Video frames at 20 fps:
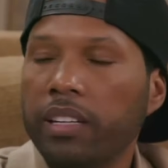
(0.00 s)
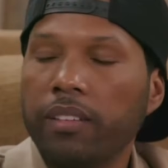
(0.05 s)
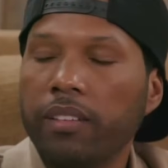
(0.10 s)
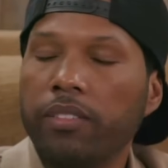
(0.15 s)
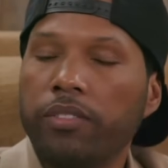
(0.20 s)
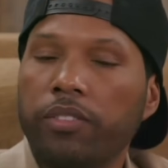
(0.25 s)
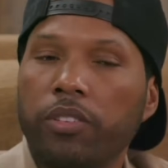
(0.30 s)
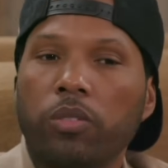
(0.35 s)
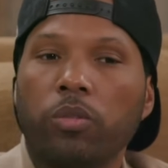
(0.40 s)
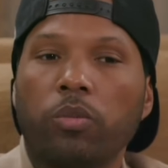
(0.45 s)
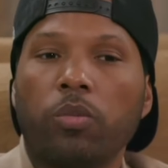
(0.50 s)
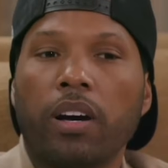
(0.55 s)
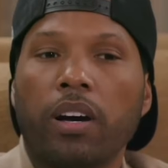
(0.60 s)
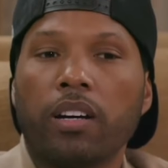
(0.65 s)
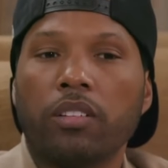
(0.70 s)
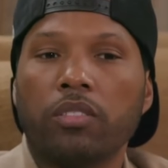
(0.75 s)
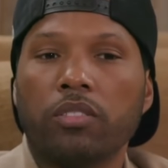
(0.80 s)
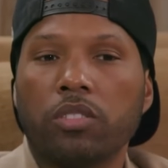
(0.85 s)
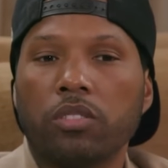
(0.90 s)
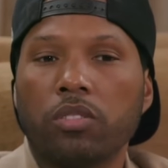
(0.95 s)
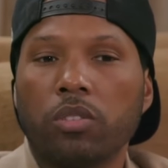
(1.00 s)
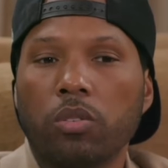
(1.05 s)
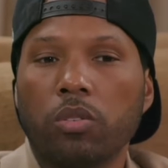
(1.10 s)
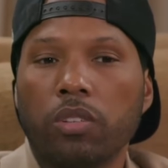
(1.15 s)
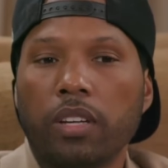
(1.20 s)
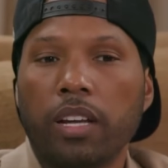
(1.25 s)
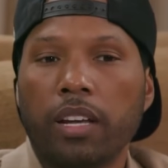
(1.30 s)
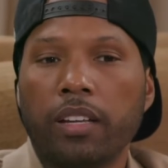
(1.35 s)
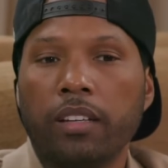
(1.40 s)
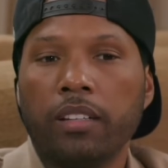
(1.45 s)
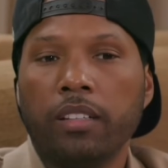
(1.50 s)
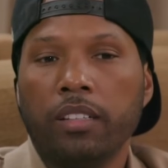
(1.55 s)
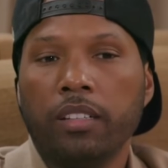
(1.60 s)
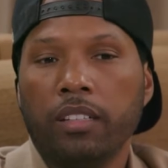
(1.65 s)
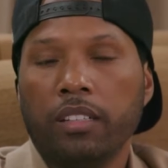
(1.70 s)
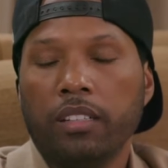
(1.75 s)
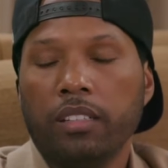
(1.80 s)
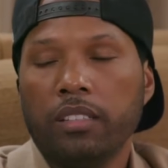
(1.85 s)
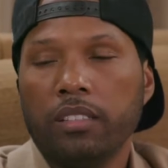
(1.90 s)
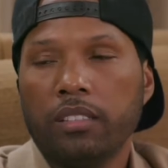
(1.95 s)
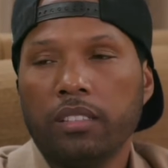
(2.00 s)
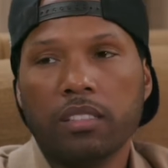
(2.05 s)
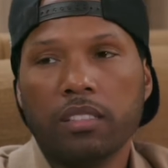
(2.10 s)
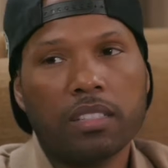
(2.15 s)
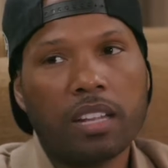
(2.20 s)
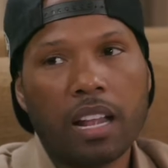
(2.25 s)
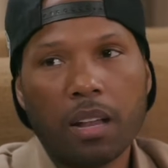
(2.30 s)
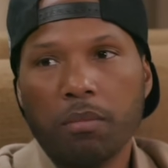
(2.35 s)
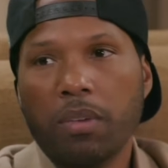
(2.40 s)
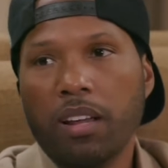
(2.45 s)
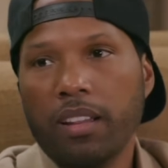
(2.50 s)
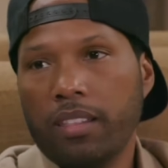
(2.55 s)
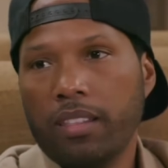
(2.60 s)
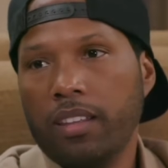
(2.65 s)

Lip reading: She's been around this man her whole life.